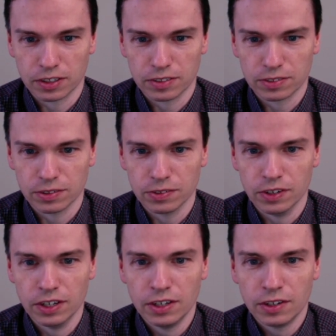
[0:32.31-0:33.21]
And so
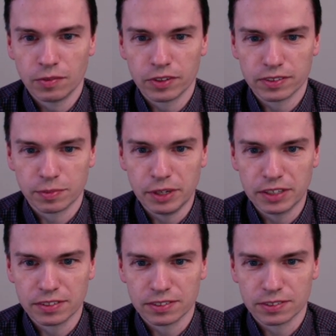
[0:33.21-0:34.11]
what this means
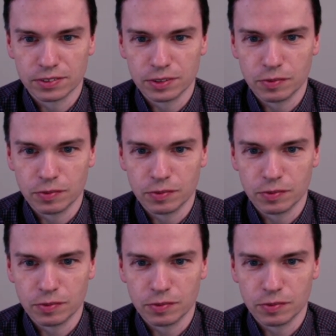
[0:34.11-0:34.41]
is there's only